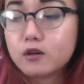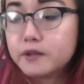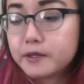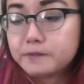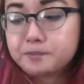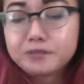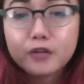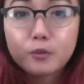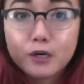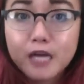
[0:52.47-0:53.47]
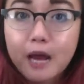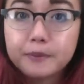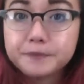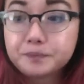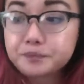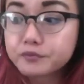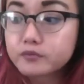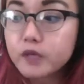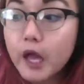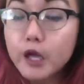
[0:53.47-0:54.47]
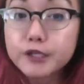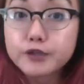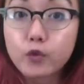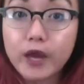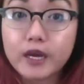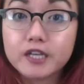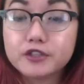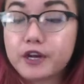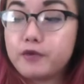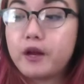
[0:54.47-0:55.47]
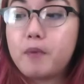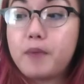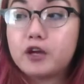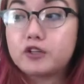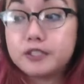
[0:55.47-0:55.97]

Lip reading: Like the bird time is way nicer and you get a better